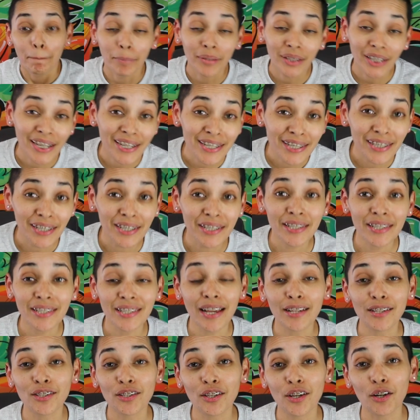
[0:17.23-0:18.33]
Bliss
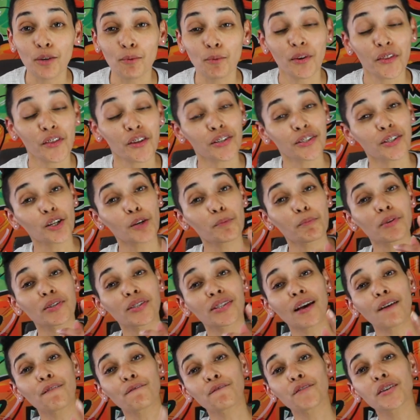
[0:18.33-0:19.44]
Uncensored, where there's
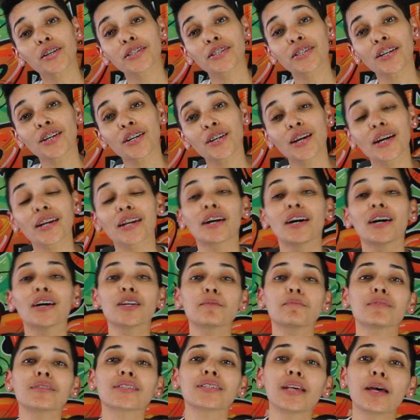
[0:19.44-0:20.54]
0% filter and
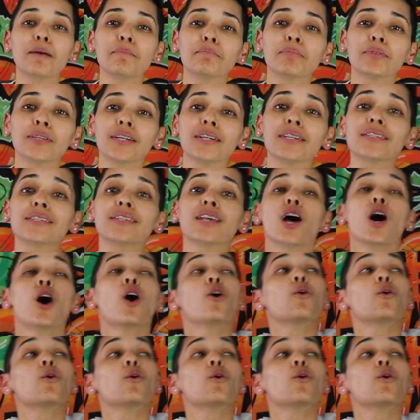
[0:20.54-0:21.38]
100% bliss.